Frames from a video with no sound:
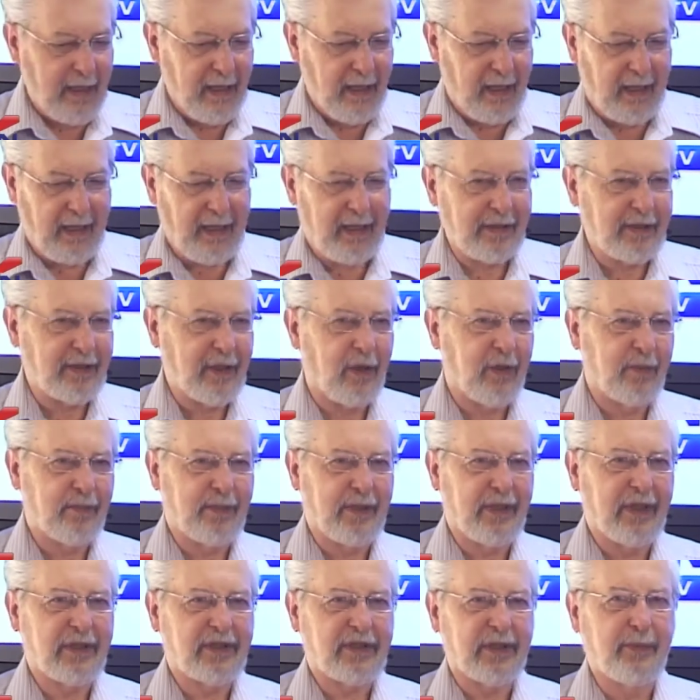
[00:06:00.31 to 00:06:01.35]

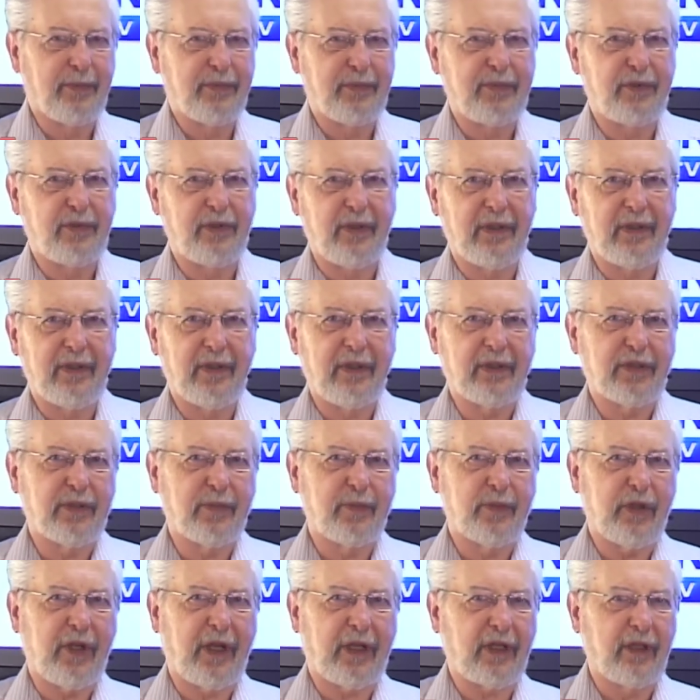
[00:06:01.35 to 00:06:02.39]
don't
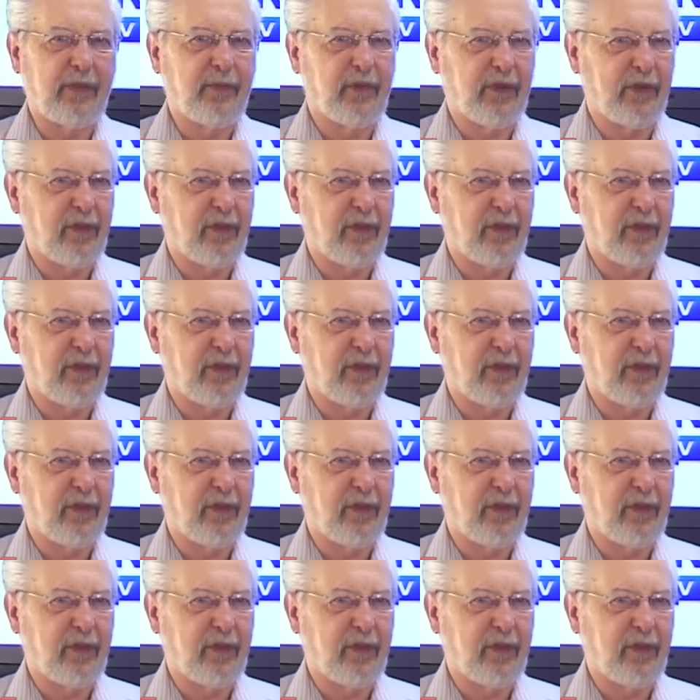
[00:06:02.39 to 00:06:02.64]
subject them to